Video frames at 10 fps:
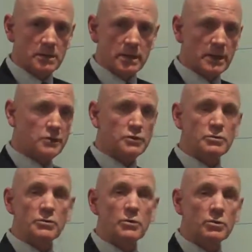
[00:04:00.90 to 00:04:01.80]
Can you
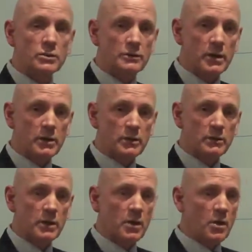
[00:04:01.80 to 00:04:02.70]
do it all your own,
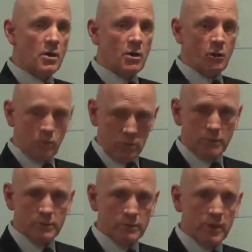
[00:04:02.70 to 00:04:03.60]
all
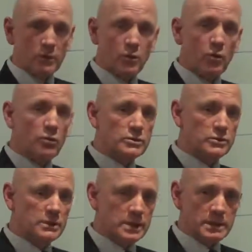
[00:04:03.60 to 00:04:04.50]
on your own, or do
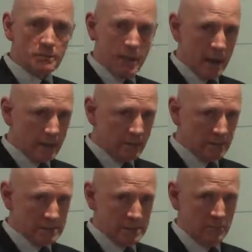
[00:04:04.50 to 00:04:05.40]
you need to partner
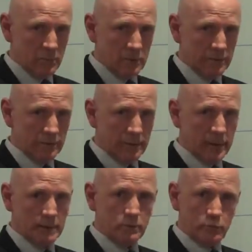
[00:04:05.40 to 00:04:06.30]
with somebody
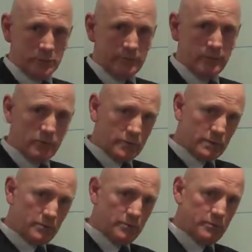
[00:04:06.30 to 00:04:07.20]
that will give you
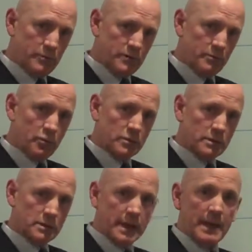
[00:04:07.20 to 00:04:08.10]
the
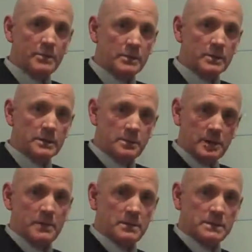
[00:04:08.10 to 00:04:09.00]
broader capability to be
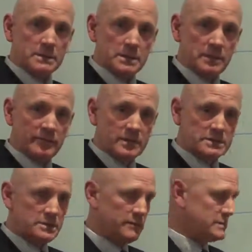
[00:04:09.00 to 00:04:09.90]
able to deliver the
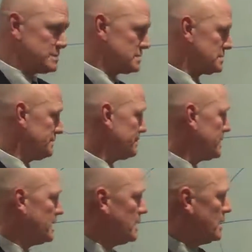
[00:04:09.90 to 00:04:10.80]
services?
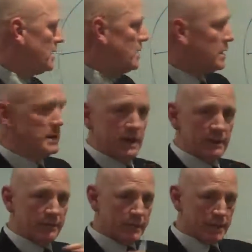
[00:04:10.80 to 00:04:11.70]
Okay,
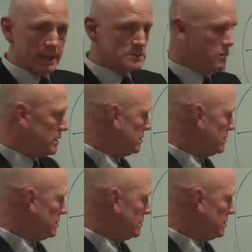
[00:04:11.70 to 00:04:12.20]
the next one,